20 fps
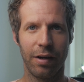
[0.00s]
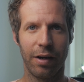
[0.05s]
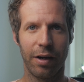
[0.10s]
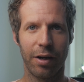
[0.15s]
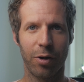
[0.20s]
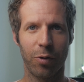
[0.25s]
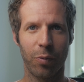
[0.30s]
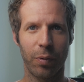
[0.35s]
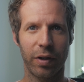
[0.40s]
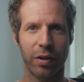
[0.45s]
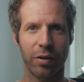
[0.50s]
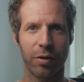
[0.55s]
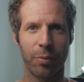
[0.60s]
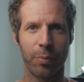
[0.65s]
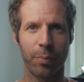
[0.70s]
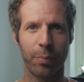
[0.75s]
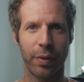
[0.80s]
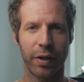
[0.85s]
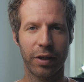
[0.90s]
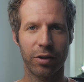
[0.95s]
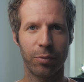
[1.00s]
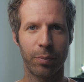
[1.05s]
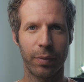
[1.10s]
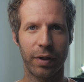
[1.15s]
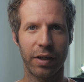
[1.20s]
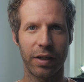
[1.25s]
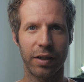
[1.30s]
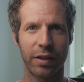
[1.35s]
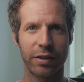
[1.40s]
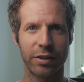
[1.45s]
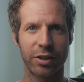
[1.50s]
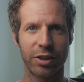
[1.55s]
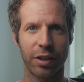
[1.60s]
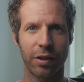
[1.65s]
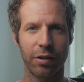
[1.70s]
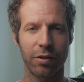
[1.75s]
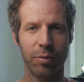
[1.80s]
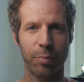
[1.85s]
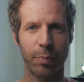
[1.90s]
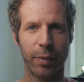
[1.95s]
Hi and welcome back to my
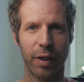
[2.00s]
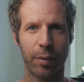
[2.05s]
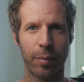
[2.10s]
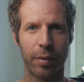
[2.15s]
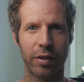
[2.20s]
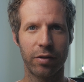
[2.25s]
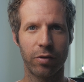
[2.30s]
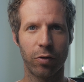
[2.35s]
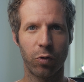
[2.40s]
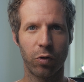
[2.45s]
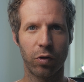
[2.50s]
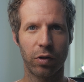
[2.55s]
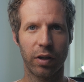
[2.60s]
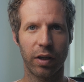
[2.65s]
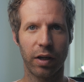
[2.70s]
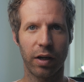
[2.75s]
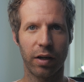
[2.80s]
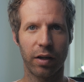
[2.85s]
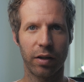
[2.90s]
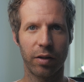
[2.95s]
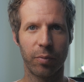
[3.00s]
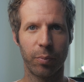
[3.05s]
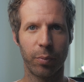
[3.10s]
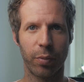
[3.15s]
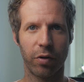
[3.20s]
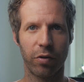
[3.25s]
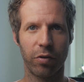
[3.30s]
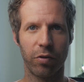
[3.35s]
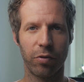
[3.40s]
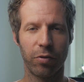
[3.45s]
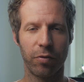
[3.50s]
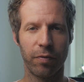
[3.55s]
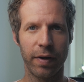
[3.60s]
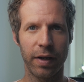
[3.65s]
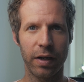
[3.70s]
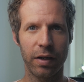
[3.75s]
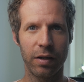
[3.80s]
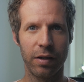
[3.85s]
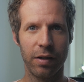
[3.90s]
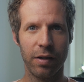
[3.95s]
channel. My name is Håkan
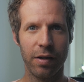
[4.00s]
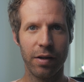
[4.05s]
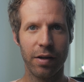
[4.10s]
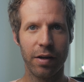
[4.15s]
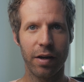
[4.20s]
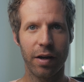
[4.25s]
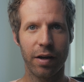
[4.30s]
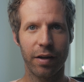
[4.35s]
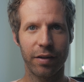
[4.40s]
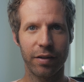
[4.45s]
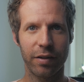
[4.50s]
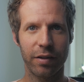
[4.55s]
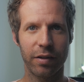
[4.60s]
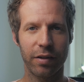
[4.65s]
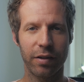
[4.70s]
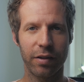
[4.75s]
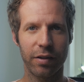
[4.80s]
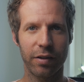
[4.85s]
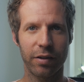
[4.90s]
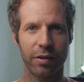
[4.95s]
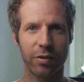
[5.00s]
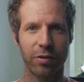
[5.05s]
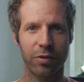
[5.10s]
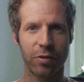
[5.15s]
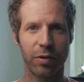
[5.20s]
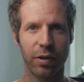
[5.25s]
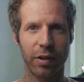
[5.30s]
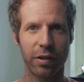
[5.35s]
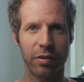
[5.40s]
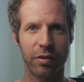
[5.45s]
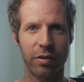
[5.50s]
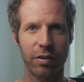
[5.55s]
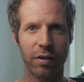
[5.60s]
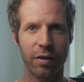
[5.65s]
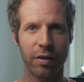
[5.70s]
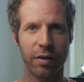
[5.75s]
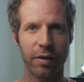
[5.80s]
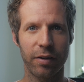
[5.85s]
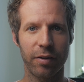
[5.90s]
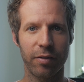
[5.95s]
Bruvel, and in today's
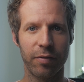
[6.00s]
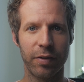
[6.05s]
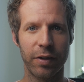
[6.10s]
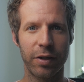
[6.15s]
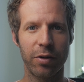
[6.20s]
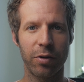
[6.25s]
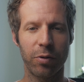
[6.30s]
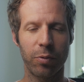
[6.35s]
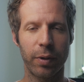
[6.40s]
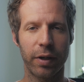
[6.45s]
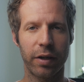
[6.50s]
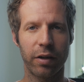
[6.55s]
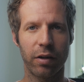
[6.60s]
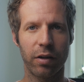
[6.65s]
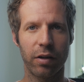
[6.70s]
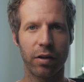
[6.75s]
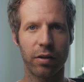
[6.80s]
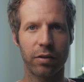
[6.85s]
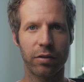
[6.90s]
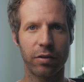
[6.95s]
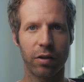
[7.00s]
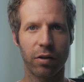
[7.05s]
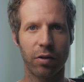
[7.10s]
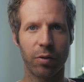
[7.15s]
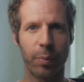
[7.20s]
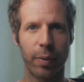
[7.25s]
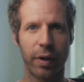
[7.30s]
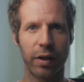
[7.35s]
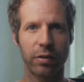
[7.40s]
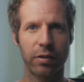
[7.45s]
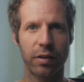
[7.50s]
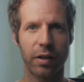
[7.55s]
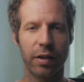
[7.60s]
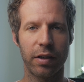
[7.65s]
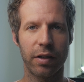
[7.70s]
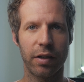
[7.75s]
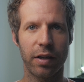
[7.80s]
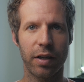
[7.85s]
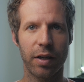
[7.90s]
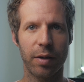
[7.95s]
video we're gonna talk about
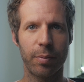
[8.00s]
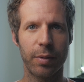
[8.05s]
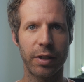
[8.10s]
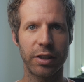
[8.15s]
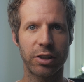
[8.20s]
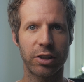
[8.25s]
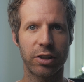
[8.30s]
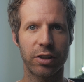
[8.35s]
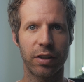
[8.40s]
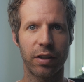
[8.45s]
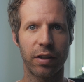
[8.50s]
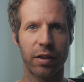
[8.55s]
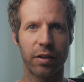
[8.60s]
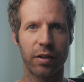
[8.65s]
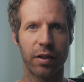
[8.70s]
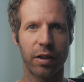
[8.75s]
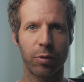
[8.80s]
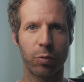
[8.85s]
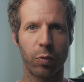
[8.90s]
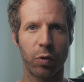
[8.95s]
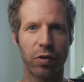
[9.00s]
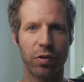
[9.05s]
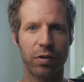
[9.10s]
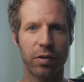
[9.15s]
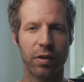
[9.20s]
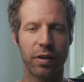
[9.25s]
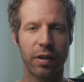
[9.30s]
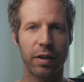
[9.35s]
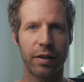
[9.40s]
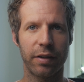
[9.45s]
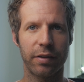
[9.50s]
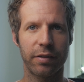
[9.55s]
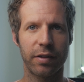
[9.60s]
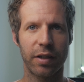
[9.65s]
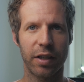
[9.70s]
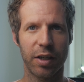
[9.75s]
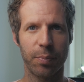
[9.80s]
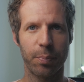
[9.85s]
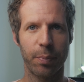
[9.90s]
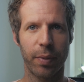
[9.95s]
an image that was
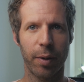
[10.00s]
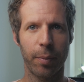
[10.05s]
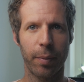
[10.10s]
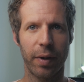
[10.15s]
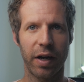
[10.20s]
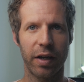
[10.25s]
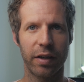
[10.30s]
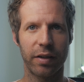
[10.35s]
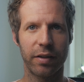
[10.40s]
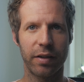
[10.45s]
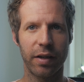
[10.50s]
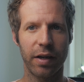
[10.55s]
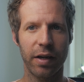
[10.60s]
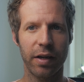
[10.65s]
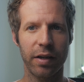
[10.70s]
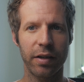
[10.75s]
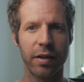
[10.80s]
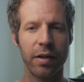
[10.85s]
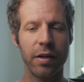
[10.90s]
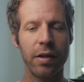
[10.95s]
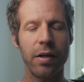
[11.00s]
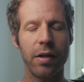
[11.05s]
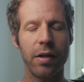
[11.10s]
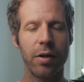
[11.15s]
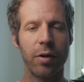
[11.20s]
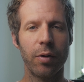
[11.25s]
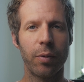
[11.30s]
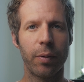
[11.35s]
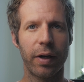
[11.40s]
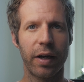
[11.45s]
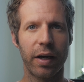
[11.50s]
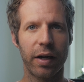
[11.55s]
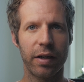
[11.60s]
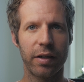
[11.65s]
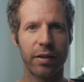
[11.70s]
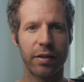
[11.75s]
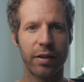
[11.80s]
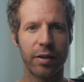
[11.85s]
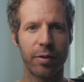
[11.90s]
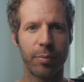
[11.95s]
taken by my dad when I
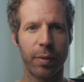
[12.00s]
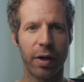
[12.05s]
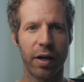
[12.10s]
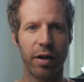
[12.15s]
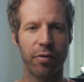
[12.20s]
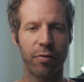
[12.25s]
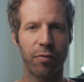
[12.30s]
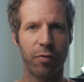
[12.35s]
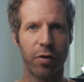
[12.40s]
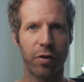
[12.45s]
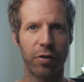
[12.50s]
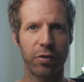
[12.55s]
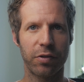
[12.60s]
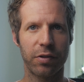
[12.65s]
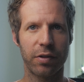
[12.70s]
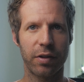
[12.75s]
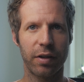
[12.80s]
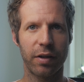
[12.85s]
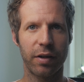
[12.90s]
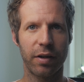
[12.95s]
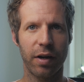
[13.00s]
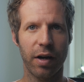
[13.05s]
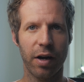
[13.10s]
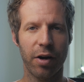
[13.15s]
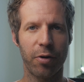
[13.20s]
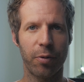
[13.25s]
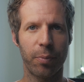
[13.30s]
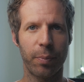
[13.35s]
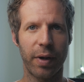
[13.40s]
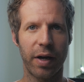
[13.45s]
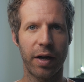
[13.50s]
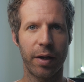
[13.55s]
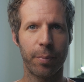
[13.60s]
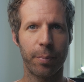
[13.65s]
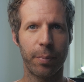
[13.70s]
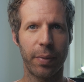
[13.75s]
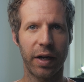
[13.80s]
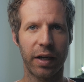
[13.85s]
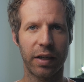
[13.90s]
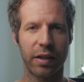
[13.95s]
did my first
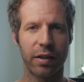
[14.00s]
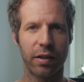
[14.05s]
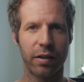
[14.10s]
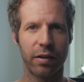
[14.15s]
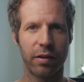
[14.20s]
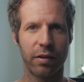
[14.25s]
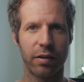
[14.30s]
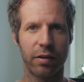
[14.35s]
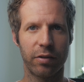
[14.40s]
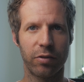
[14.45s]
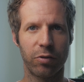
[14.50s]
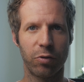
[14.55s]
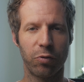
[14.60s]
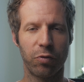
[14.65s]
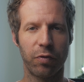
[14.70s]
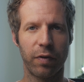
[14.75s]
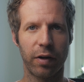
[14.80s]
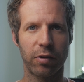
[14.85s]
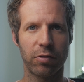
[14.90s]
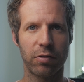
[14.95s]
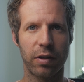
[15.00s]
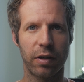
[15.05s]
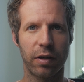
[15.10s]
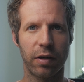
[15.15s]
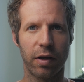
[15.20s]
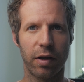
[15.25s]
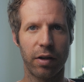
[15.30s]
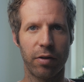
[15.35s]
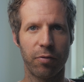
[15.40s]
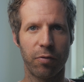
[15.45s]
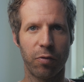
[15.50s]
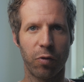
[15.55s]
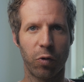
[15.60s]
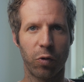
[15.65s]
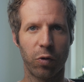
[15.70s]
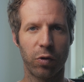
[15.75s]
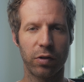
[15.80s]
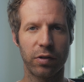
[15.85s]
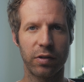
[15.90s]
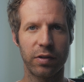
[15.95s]
Ironman back in
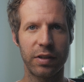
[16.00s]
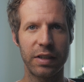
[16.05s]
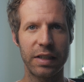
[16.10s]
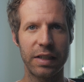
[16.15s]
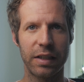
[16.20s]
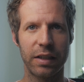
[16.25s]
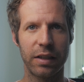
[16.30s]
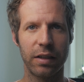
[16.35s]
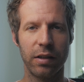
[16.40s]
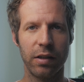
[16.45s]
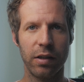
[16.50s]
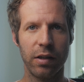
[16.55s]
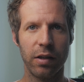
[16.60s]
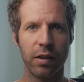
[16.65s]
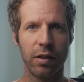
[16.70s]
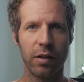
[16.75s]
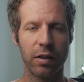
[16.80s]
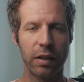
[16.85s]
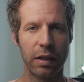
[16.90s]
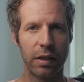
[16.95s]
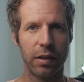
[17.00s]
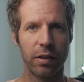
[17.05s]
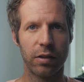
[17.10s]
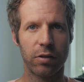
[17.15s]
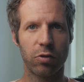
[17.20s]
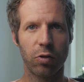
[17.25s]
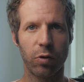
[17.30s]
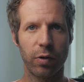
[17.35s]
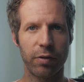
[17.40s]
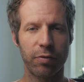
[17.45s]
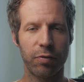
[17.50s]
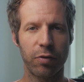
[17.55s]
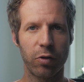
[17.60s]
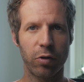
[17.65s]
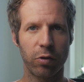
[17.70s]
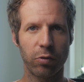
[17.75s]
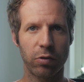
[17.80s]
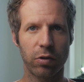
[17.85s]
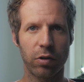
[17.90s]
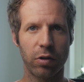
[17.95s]
2014. So if you
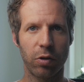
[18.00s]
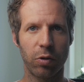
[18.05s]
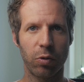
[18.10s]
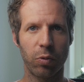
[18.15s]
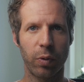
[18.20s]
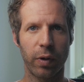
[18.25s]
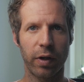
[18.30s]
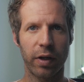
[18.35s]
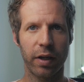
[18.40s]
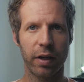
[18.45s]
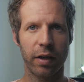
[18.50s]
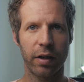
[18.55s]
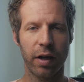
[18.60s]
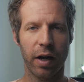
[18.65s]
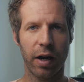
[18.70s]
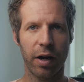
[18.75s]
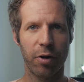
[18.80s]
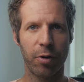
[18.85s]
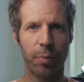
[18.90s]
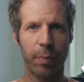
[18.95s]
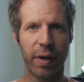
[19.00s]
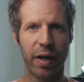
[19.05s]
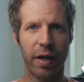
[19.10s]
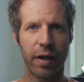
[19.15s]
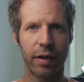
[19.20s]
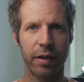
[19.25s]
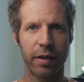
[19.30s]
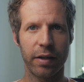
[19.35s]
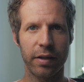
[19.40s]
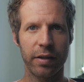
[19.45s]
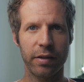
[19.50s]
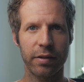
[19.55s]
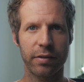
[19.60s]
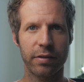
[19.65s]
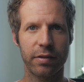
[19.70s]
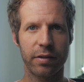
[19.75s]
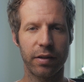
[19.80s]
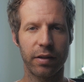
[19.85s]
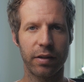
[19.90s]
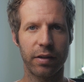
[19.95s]
don't know what an Ironman
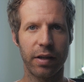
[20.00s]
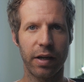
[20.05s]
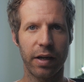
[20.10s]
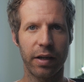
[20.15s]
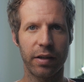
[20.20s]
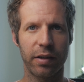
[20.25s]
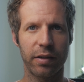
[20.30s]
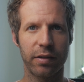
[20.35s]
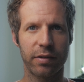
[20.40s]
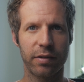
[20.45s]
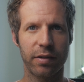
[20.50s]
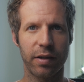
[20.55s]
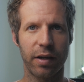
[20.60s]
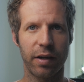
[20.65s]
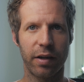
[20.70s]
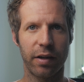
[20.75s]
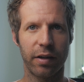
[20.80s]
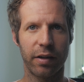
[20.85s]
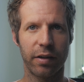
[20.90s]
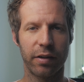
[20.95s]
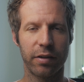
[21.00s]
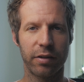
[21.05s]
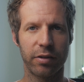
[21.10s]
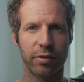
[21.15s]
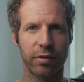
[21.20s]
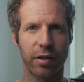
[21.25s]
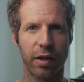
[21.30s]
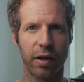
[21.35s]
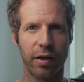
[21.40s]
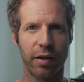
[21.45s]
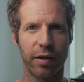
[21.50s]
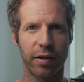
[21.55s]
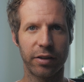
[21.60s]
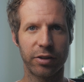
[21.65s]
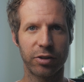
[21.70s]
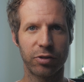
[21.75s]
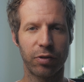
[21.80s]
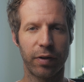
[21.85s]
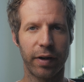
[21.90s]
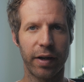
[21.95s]
is, that is a
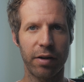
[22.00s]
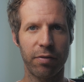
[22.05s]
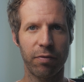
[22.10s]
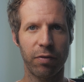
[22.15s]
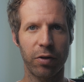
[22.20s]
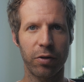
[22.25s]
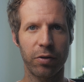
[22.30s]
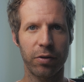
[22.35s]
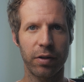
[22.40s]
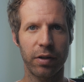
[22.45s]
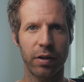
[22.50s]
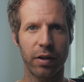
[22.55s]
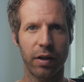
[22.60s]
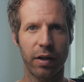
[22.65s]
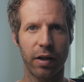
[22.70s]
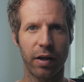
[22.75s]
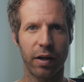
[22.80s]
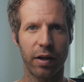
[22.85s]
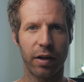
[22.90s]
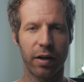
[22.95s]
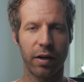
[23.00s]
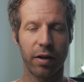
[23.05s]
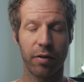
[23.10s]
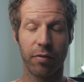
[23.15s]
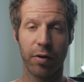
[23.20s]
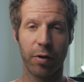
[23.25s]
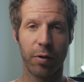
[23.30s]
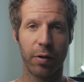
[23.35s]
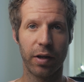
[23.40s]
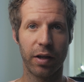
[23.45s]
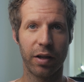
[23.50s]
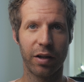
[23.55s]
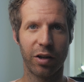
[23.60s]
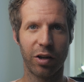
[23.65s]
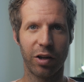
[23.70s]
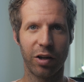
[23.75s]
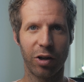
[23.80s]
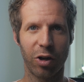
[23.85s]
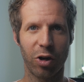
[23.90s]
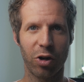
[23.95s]
triathlon, a very
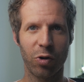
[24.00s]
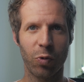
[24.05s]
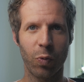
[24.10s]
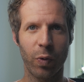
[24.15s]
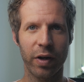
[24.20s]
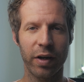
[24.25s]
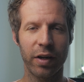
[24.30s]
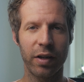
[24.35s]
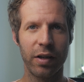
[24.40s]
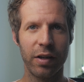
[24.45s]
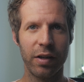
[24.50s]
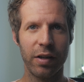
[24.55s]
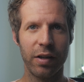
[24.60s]
long one.